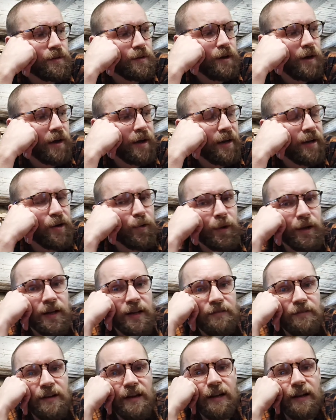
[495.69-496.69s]
I kind of
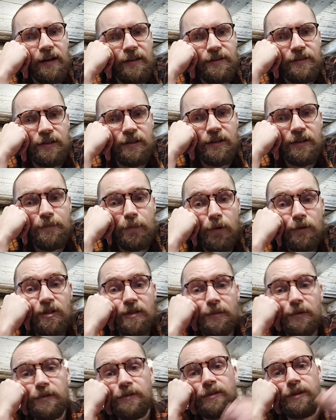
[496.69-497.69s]
quickly realized that it's
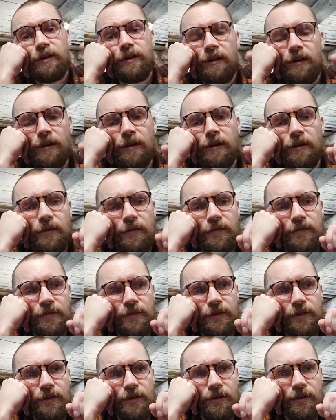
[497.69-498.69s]
possible to
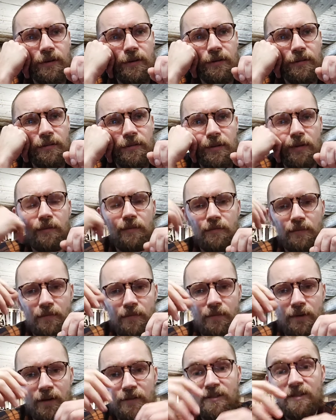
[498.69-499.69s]
you know,
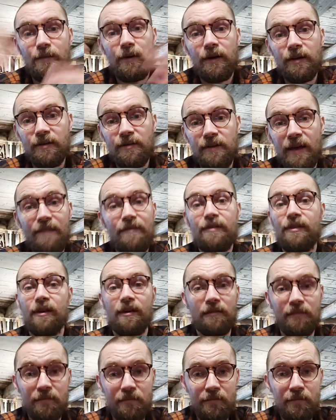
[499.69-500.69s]
customize
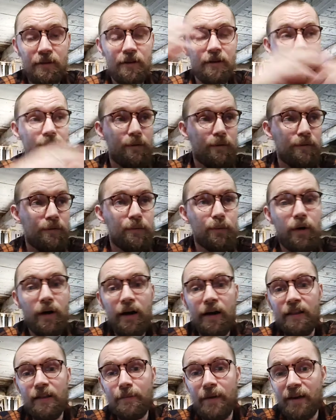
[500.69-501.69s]
everything. You know, the
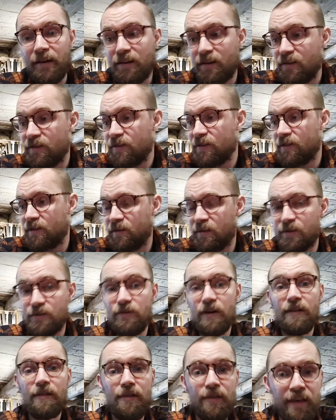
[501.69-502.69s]
wire, the magnets, the
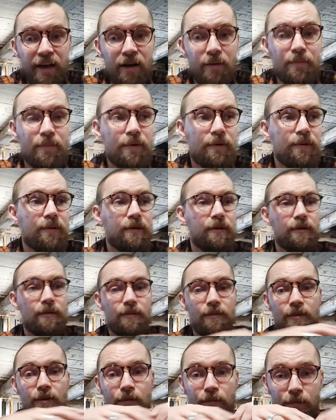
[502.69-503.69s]
strength, the output, the,
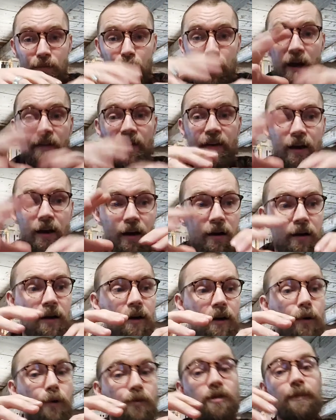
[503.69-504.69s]
you know, where they are.
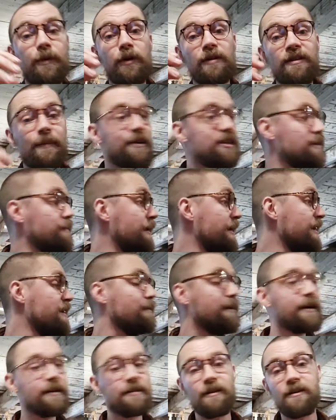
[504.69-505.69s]
Also, because I'm actually making
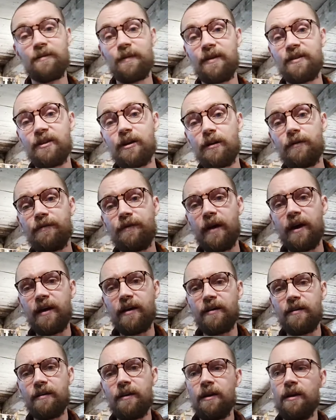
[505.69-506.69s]
my guitars myself, I
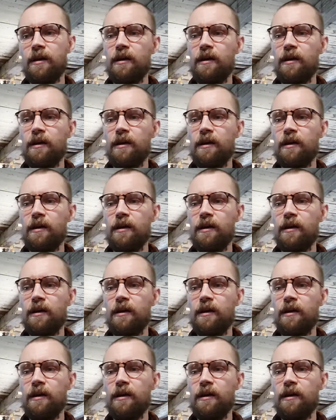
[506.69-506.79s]
can